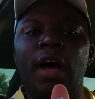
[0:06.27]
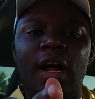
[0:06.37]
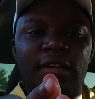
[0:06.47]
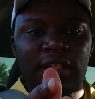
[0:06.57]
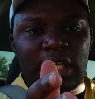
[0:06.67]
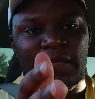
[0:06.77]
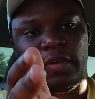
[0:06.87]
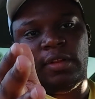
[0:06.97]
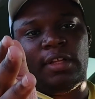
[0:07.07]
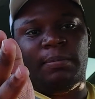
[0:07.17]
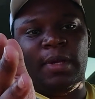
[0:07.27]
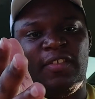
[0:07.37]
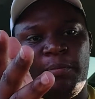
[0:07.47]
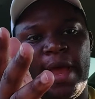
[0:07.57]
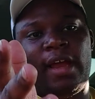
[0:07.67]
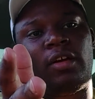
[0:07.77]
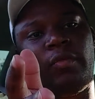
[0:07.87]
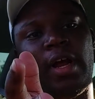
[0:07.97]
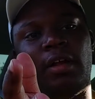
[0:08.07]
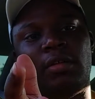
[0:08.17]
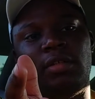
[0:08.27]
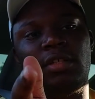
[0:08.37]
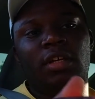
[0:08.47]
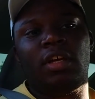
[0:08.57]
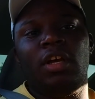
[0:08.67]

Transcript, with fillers: I'll just give you a little bit of background.